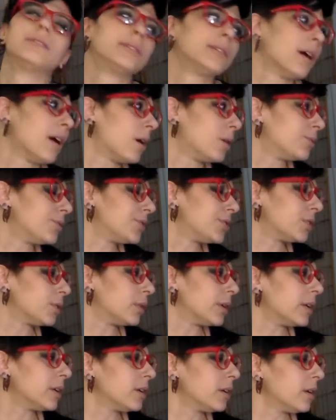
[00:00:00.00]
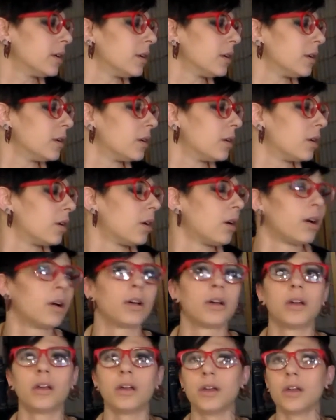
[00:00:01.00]
sound to it.
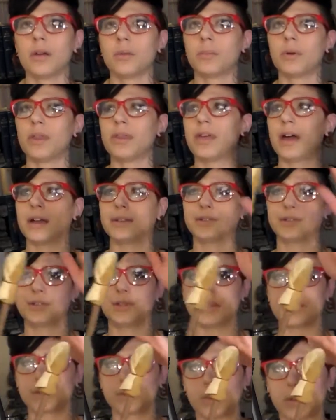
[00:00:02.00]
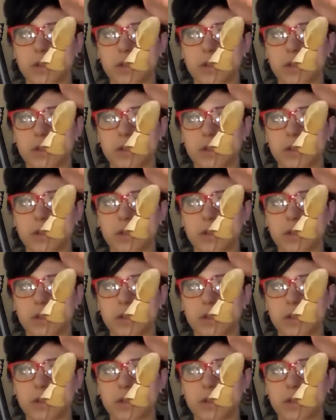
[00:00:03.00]
Oh. But this